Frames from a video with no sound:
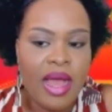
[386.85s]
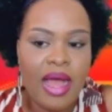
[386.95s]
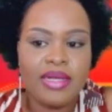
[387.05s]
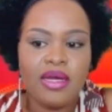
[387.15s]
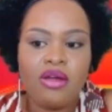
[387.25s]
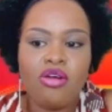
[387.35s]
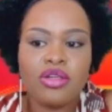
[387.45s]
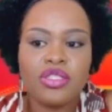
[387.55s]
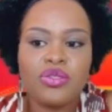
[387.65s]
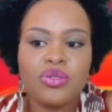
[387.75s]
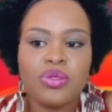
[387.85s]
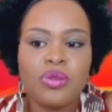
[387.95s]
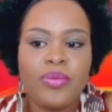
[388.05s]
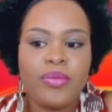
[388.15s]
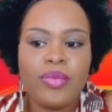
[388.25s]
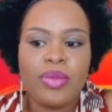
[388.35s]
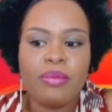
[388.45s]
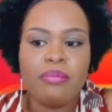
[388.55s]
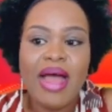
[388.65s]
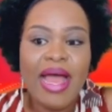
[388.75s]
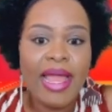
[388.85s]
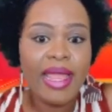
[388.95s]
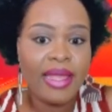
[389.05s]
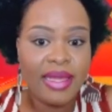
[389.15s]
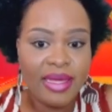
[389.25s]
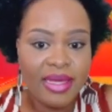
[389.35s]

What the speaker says: And according to my